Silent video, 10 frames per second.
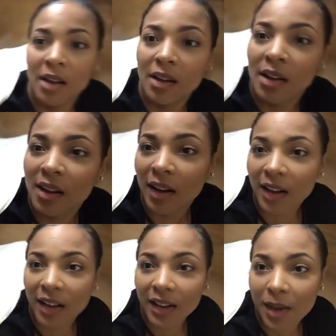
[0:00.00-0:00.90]

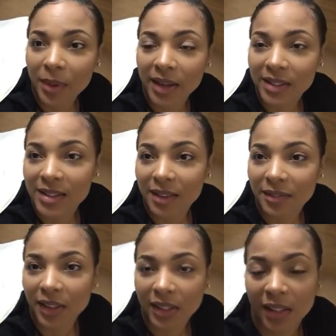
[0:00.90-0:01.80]
I got my headset
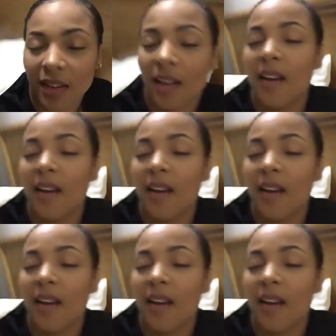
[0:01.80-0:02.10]
finally.